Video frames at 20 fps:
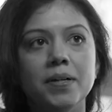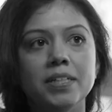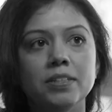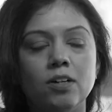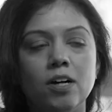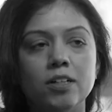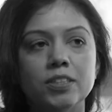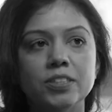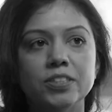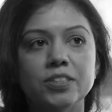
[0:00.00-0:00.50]

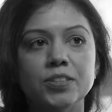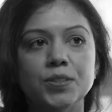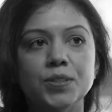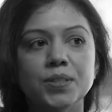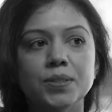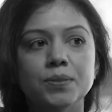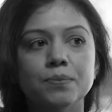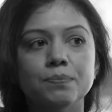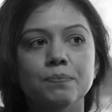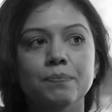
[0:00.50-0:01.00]

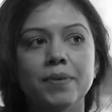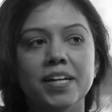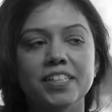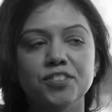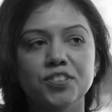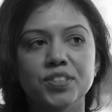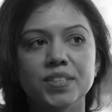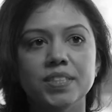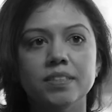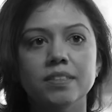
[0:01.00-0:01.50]
doctors
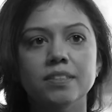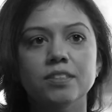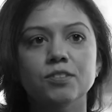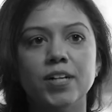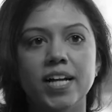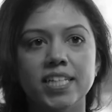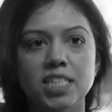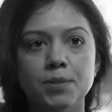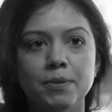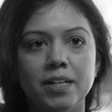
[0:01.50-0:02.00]
mentioned
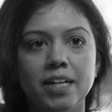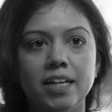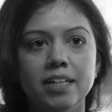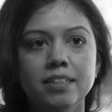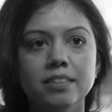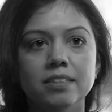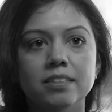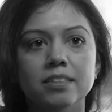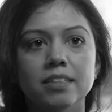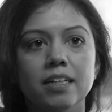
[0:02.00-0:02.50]

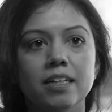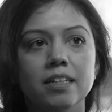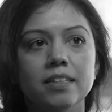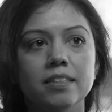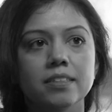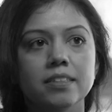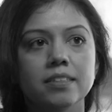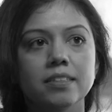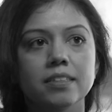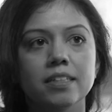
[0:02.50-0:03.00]
transplant
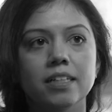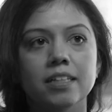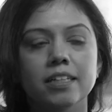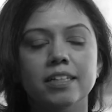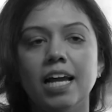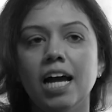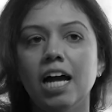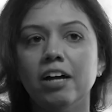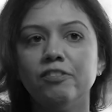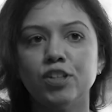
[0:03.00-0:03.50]
and
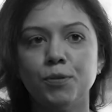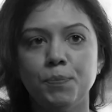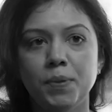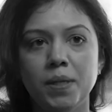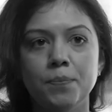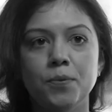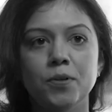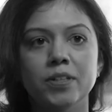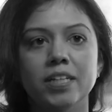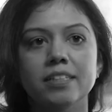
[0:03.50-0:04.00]
like having
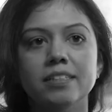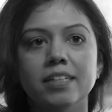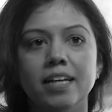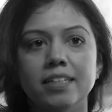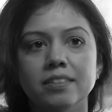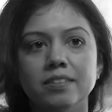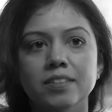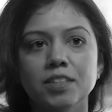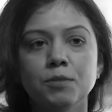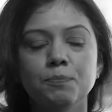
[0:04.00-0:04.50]
people get tested,